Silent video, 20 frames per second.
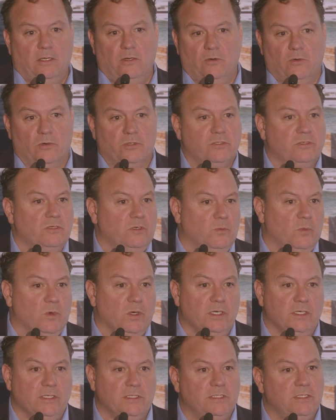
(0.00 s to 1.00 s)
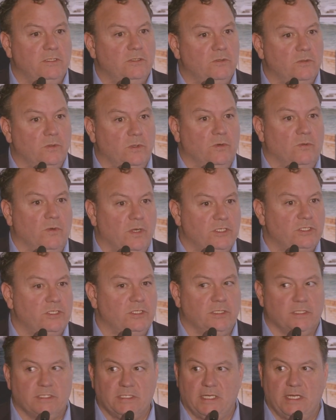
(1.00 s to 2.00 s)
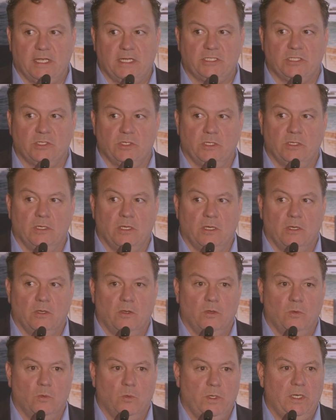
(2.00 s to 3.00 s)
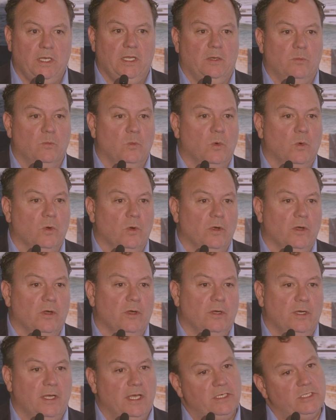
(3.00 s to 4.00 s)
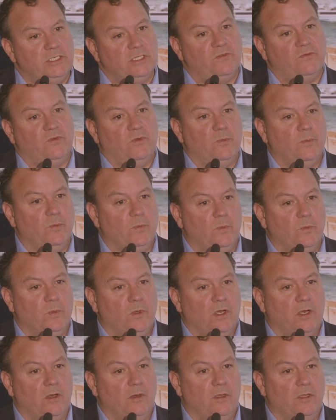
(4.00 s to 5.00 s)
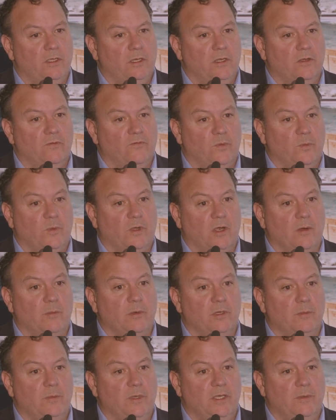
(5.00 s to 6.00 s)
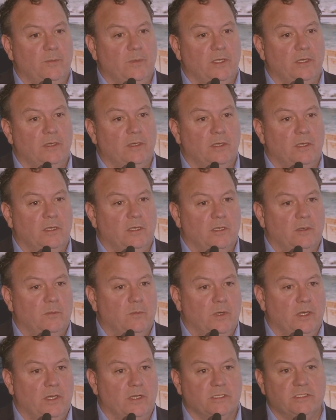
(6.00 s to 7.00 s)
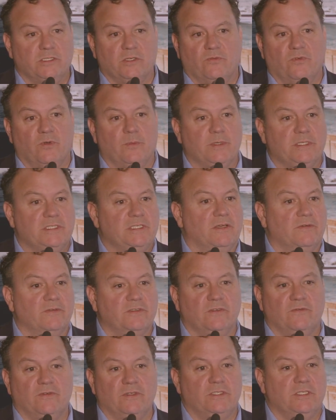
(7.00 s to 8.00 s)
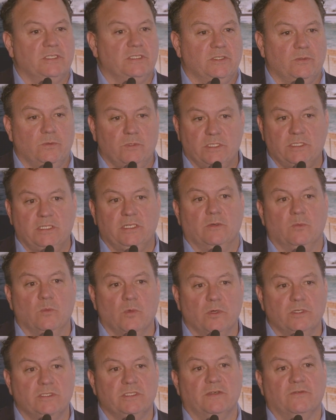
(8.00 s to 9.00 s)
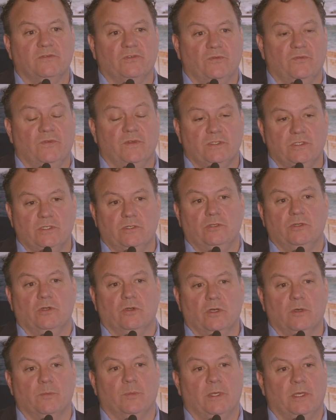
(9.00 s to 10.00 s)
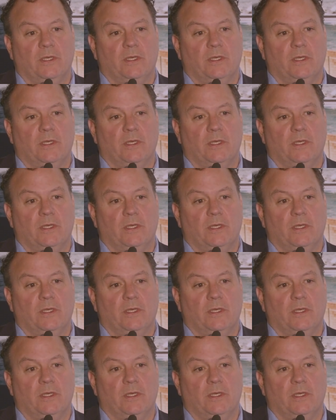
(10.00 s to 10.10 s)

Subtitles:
Nord Stream 1 and 2 and Russia and said, actually, we need more, not just from from carbon abatement, but also from a self-sufficiency. We just need a more self-sufficient Europe.